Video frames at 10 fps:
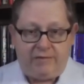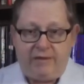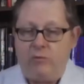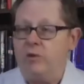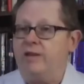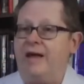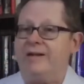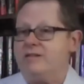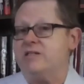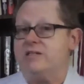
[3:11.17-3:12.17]
Then when
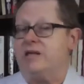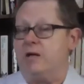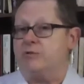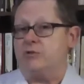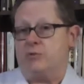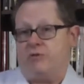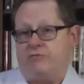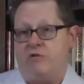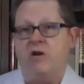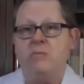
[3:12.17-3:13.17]
that is established, when the
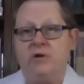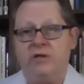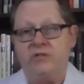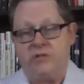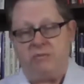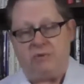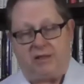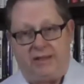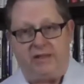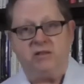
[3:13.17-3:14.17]
framework is in
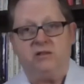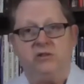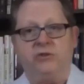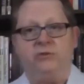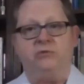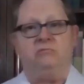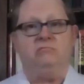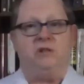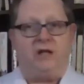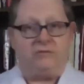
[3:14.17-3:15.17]
place to
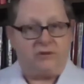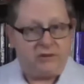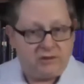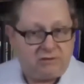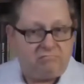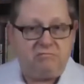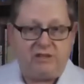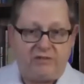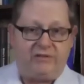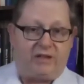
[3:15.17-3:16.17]
govern
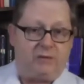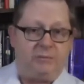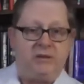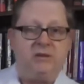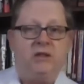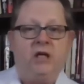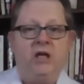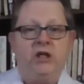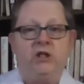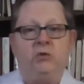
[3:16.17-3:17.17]
the development,
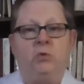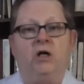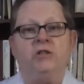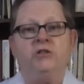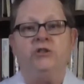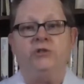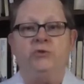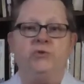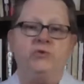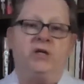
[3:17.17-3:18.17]
you want to
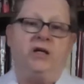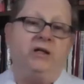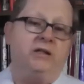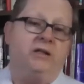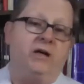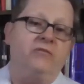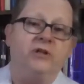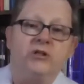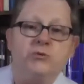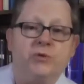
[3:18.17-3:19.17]
use a
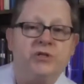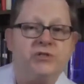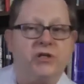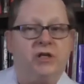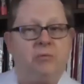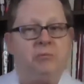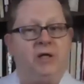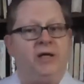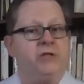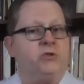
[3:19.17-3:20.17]
governance, risk, and
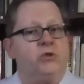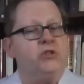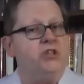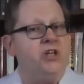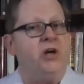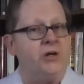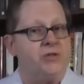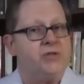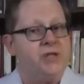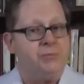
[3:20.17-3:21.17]
compliance, or
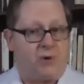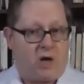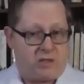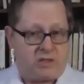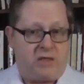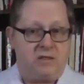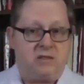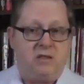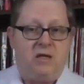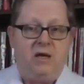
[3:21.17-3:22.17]
GRC
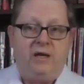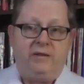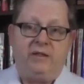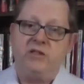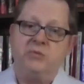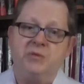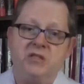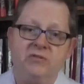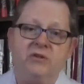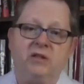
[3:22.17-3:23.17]
process that is
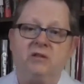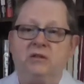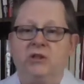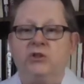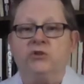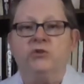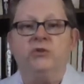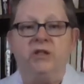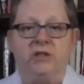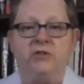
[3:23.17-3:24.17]
specific to
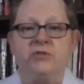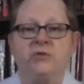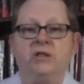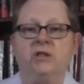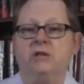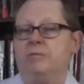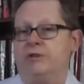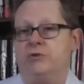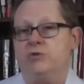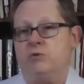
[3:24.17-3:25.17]
the industry that will
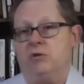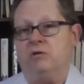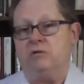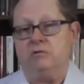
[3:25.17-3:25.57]
be used